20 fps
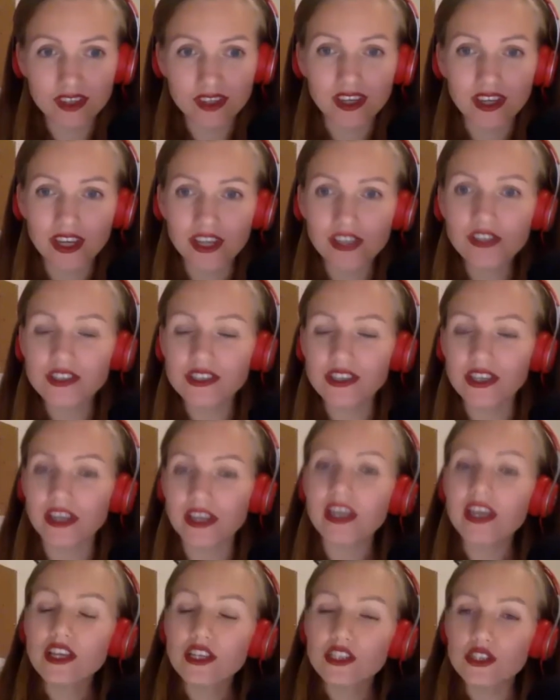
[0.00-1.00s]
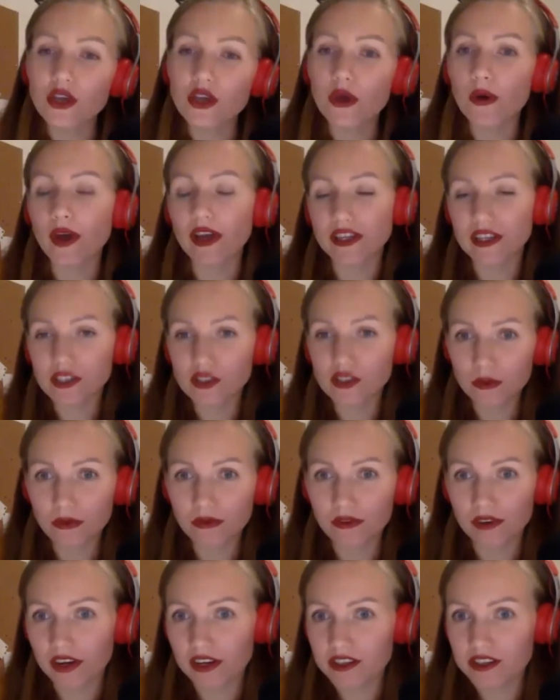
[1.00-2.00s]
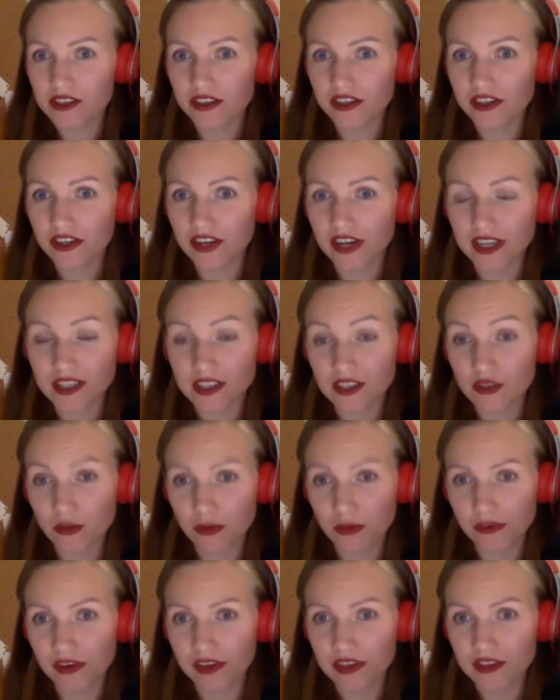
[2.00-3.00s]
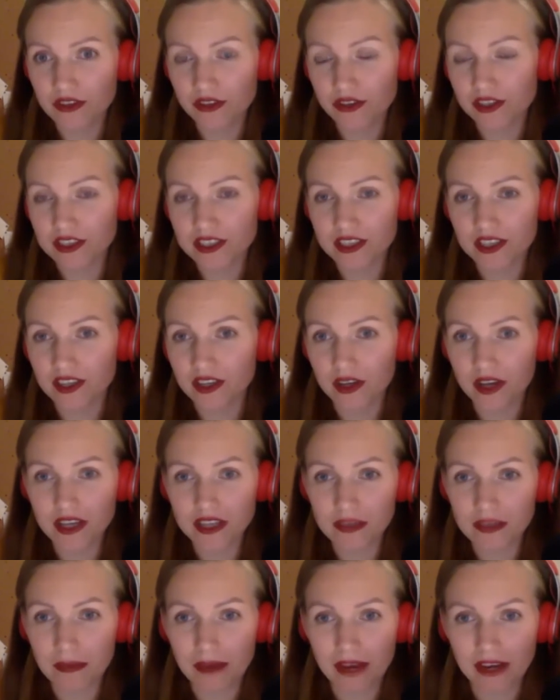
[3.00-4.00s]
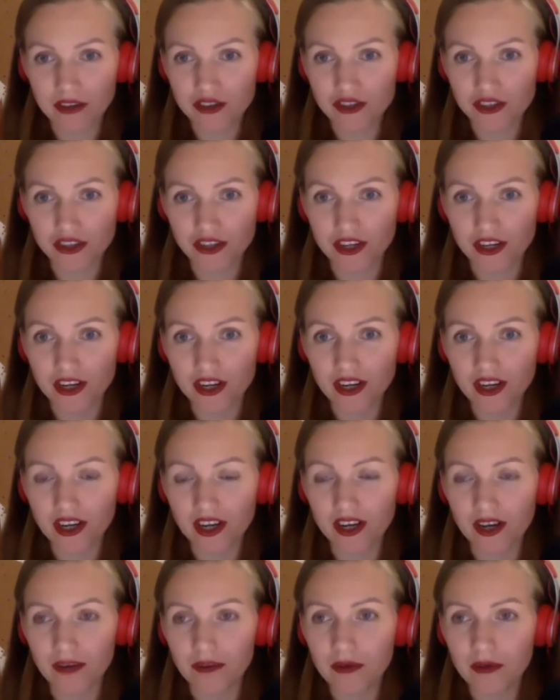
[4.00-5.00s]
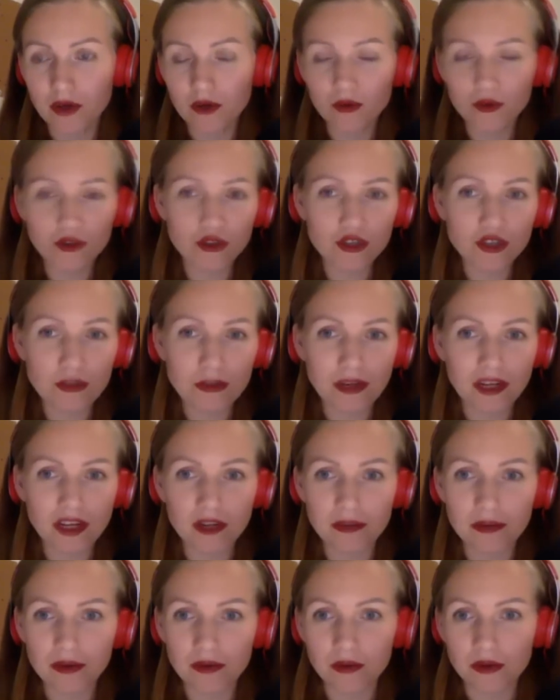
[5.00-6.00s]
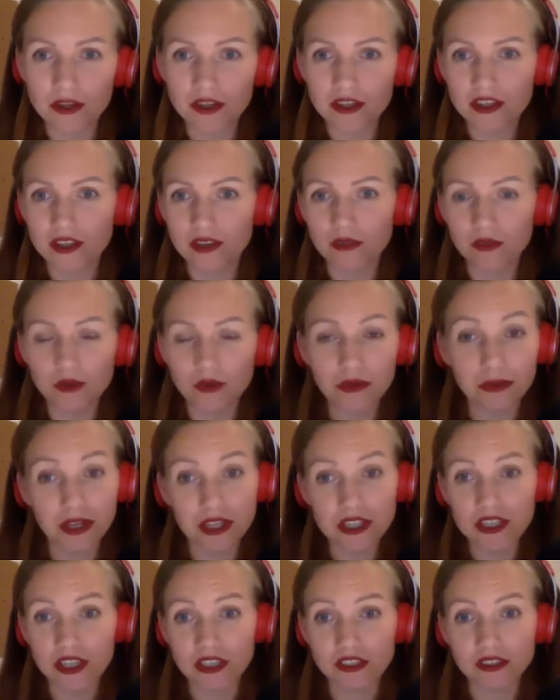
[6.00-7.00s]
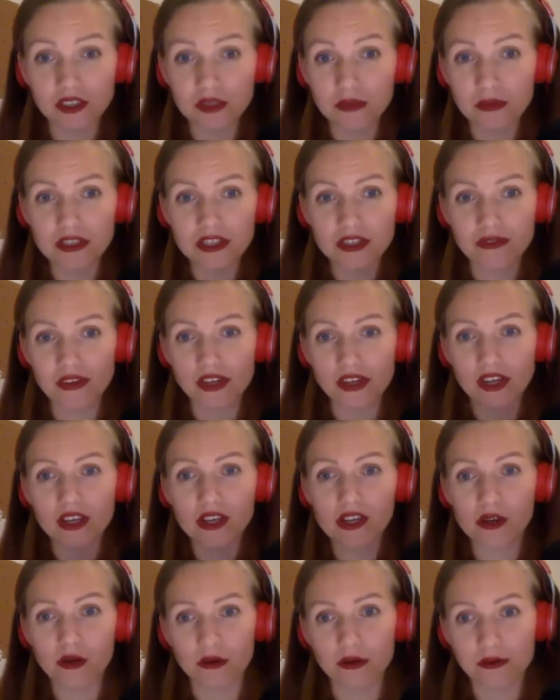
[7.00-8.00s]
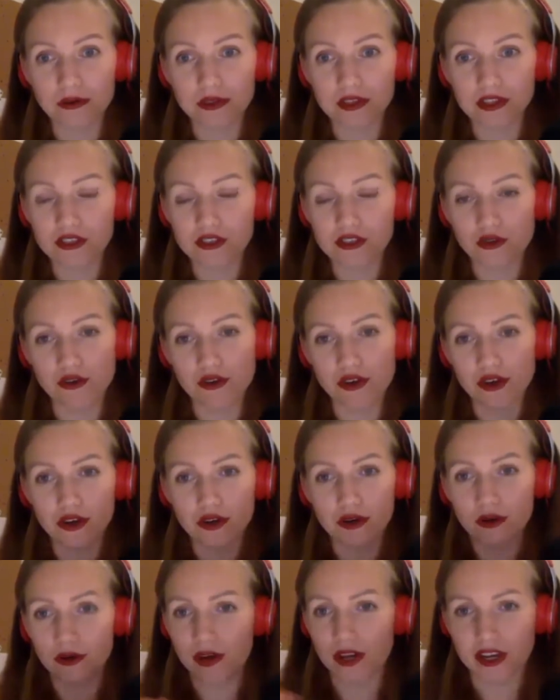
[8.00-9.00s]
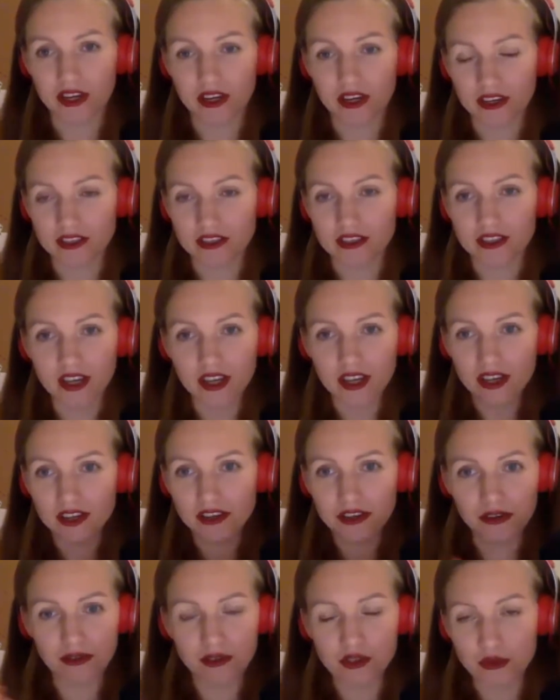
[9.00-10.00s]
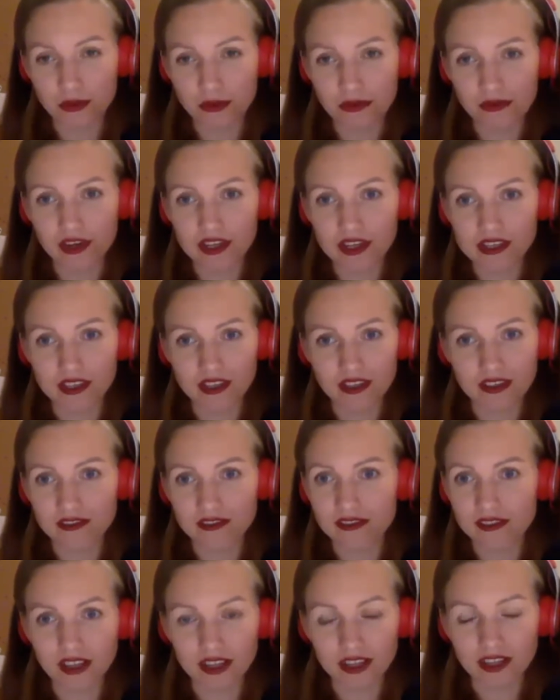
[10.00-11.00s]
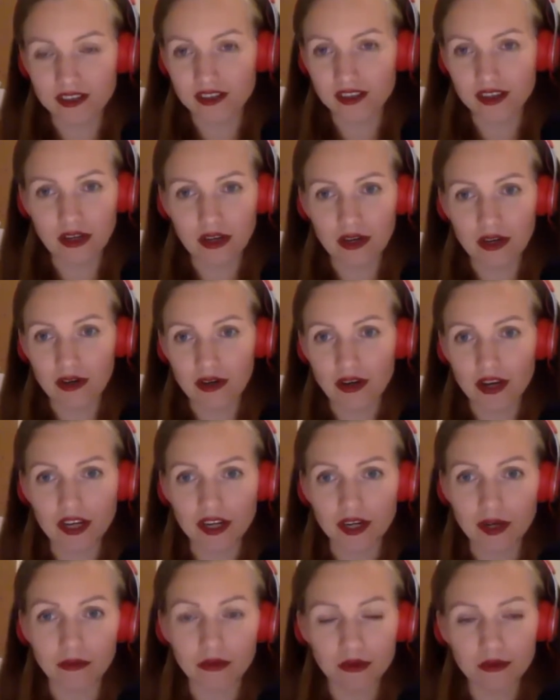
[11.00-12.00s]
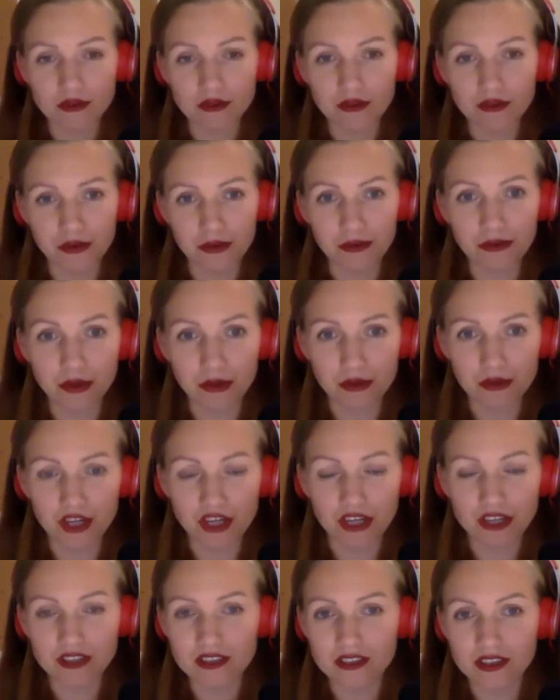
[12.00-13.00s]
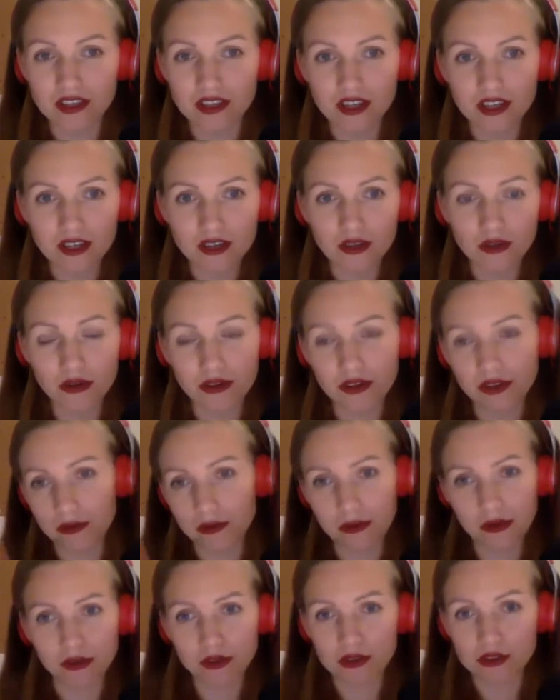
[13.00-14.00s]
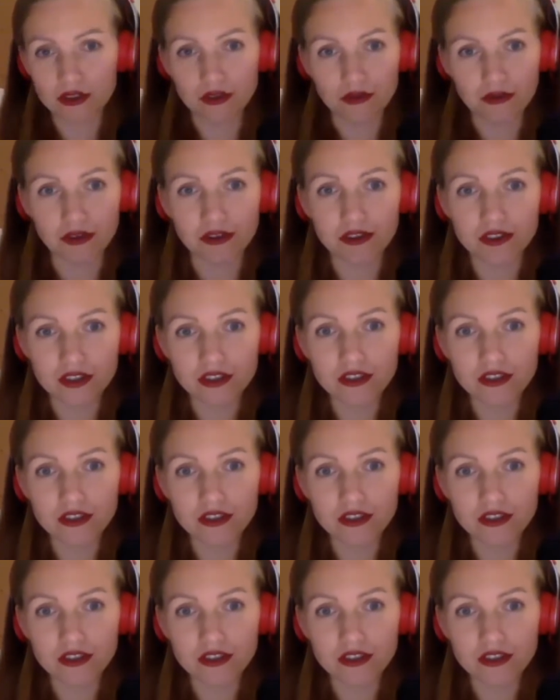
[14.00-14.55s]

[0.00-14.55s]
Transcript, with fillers: Interesting. So, and a supervisor, as a supervisor, as a as a manager, um, would you typically be working with one title specifically, or with the studio and kind of supervising like uh, a number of different projects, or there'll so be also different? Yeah.